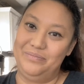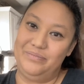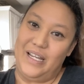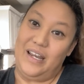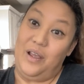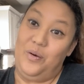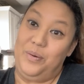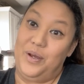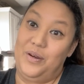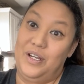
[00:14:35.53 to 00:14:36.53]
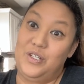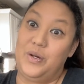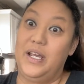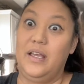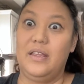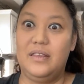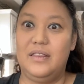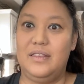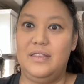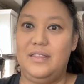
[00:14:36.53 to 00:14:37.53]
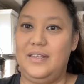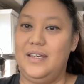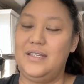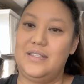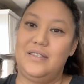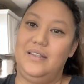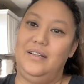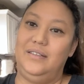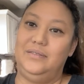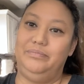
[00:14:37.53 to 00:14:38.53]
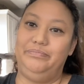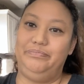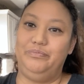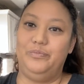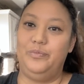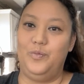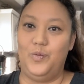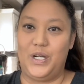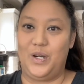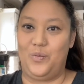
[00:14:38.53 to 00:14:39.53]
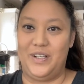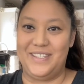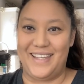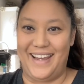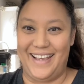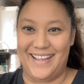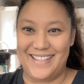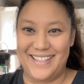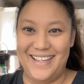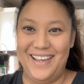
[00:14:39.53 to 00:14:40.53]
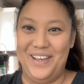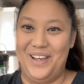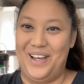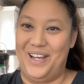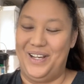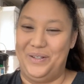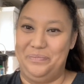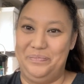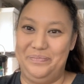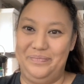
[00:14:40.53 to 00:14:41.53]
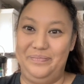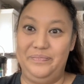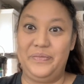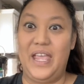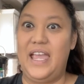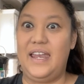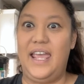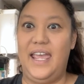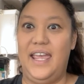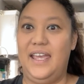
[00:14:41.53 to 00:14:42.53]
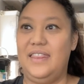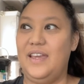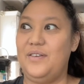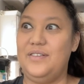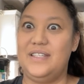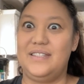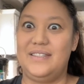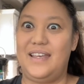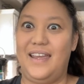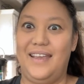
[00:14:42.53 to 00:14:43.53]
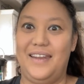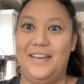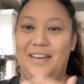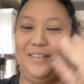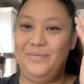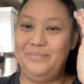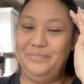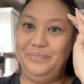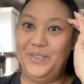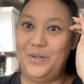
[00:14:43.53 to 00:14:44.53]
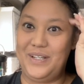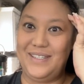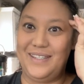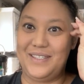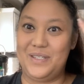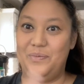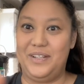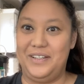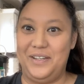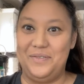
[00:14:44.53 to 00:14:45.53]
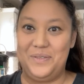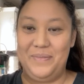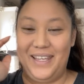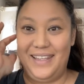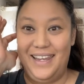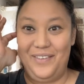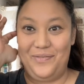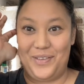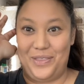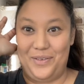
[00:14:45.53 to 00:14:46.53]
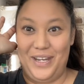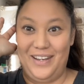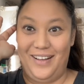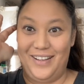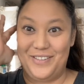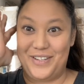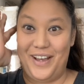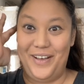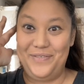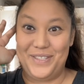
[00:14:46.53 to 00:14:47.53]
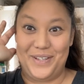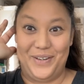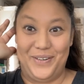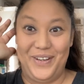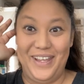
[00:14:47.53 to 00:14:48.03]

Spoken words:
and I hope you're enjoying these little one-on-ones, I guess. And hey, I got a notice that someone had used my link for $30 off. So